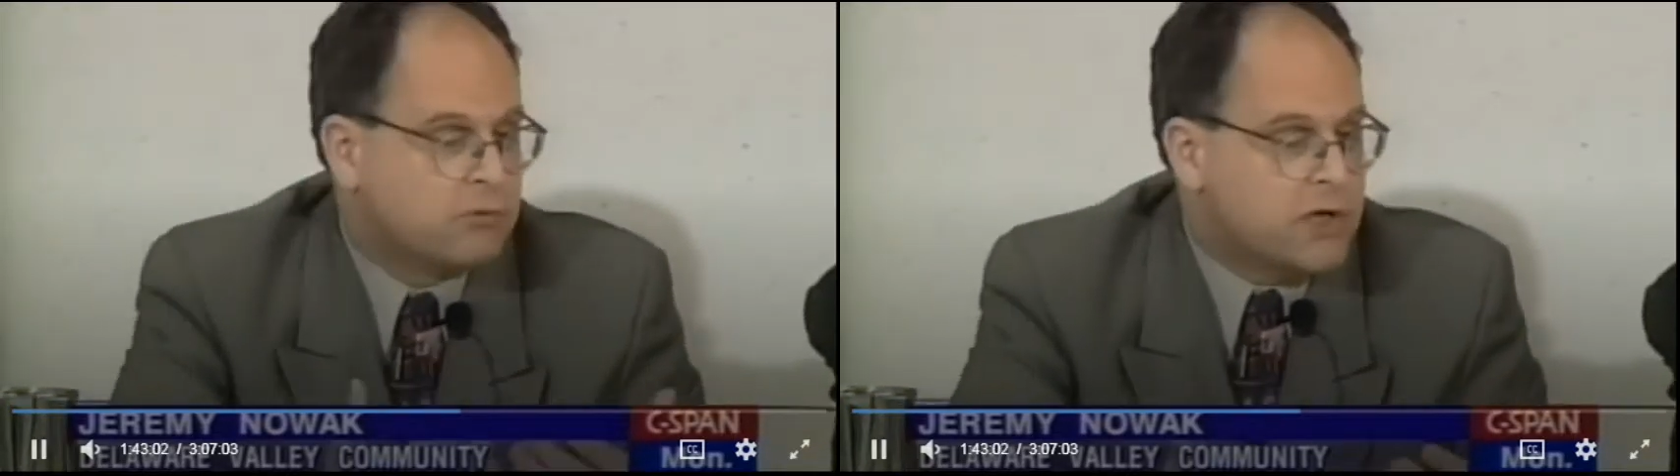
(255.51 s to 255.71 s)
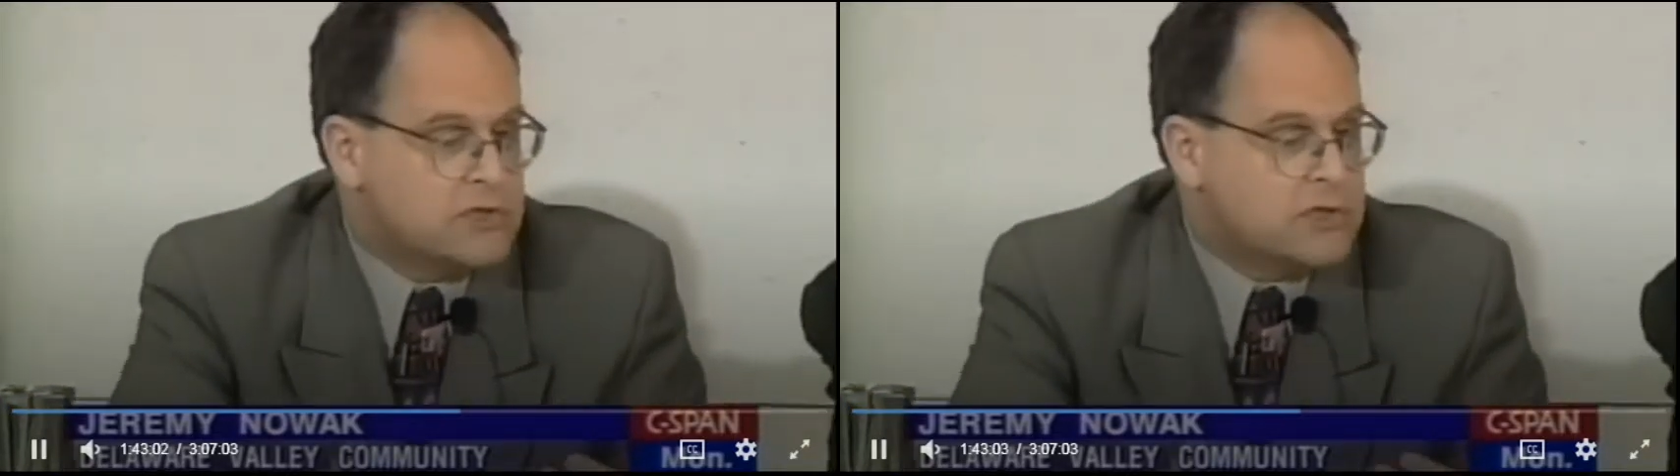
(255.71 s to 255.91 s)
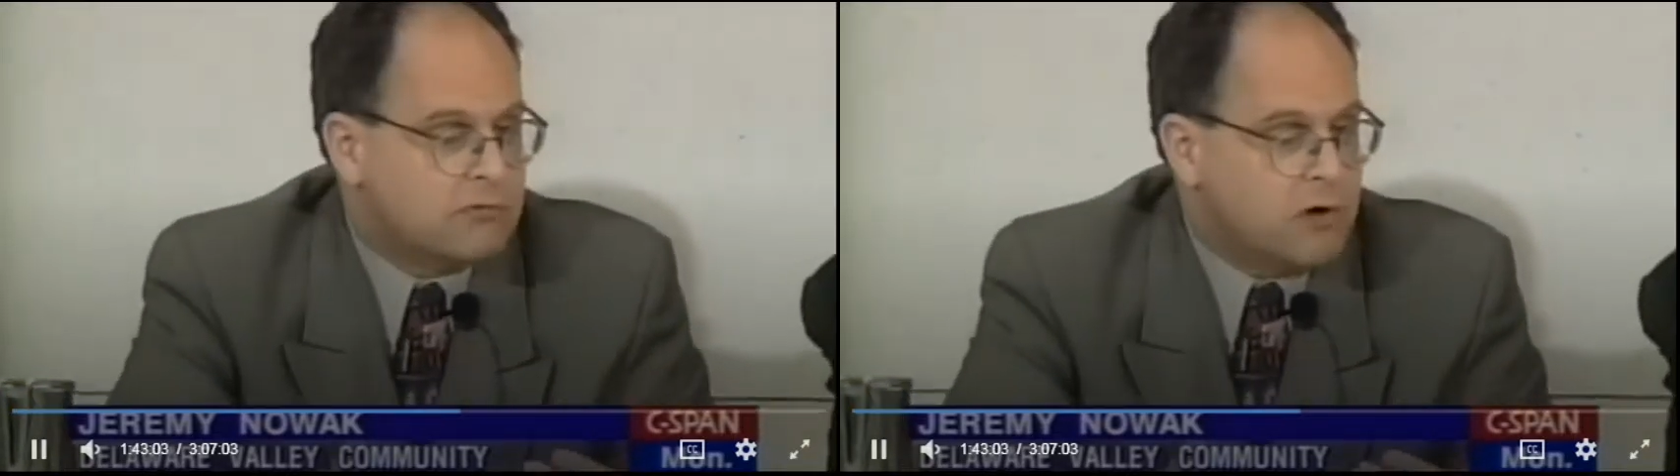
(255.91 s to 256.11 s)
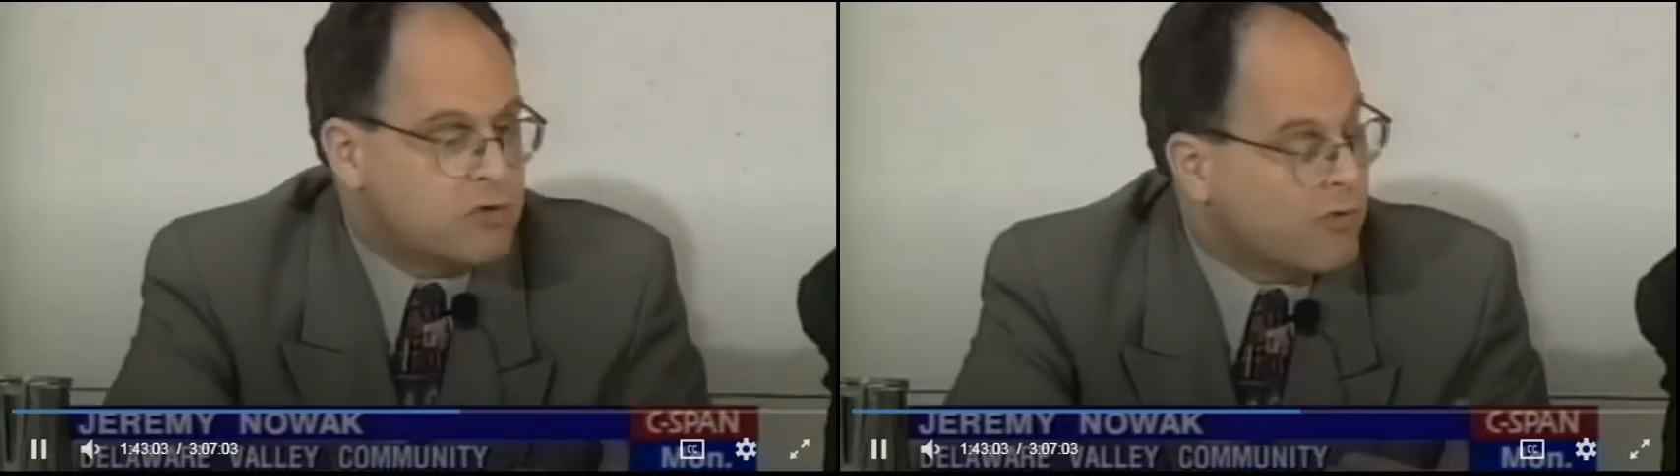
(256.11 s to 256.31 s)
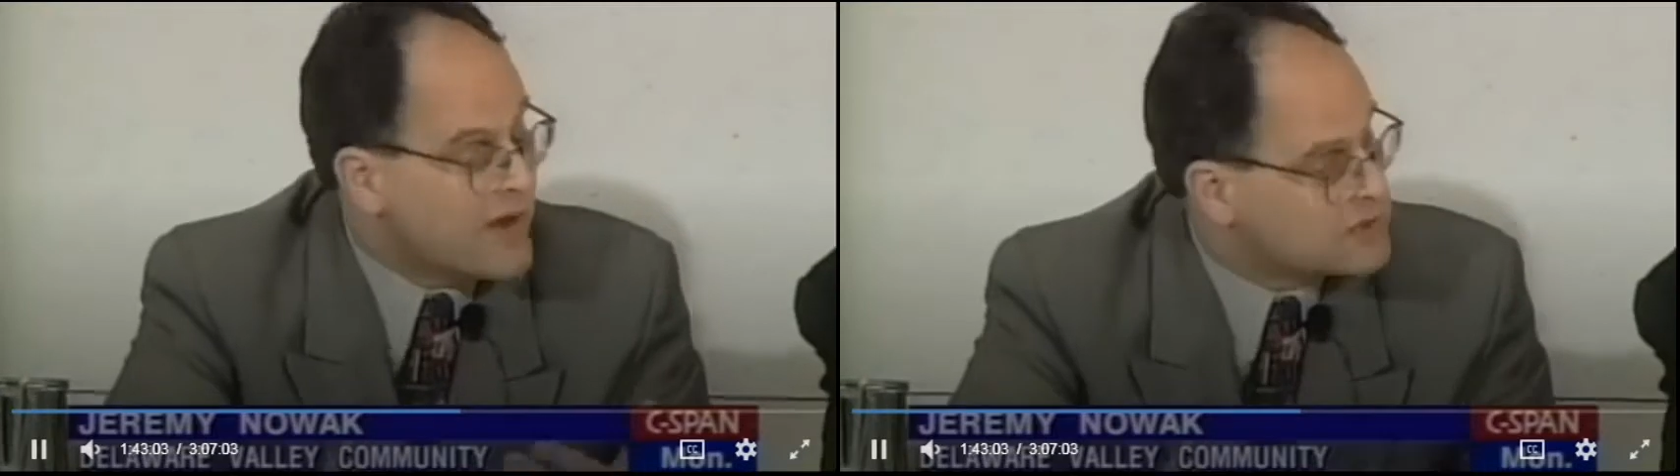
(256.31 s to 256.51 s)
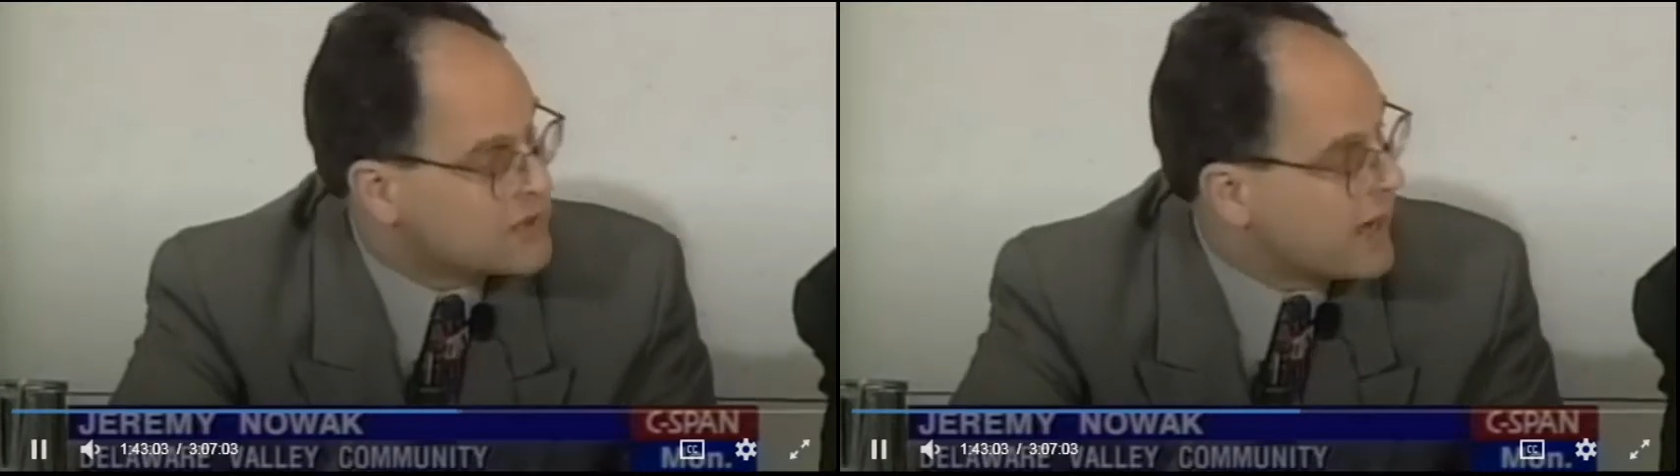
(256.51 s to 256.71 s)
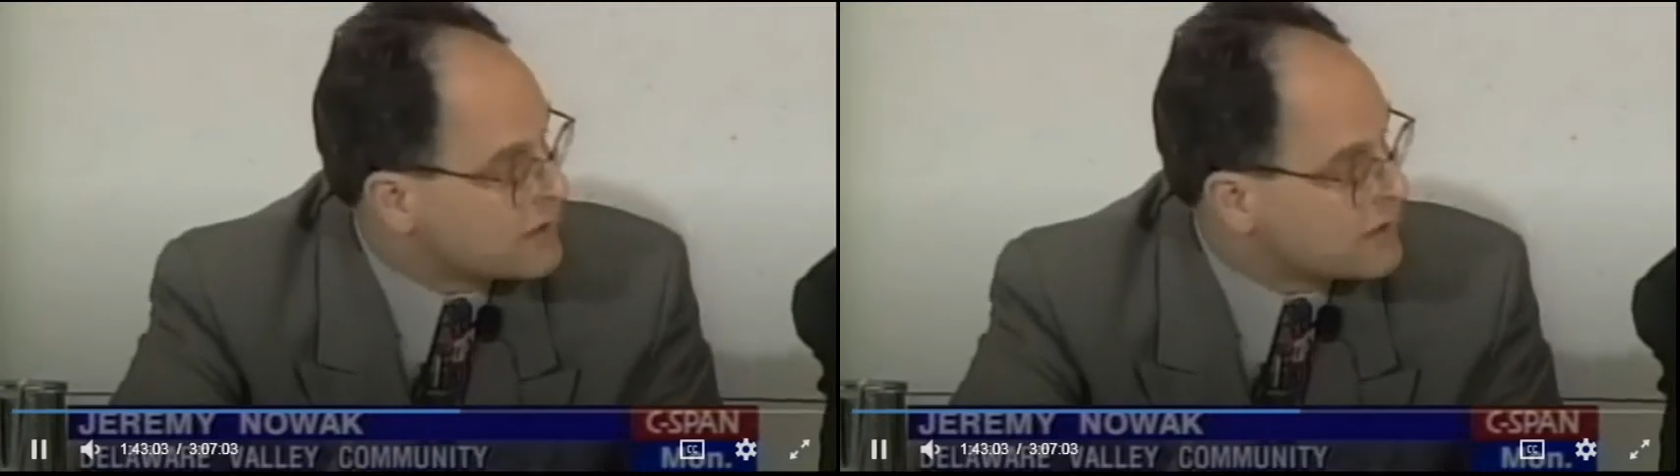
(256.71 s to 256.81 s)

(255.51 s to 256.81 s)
doesn't address that.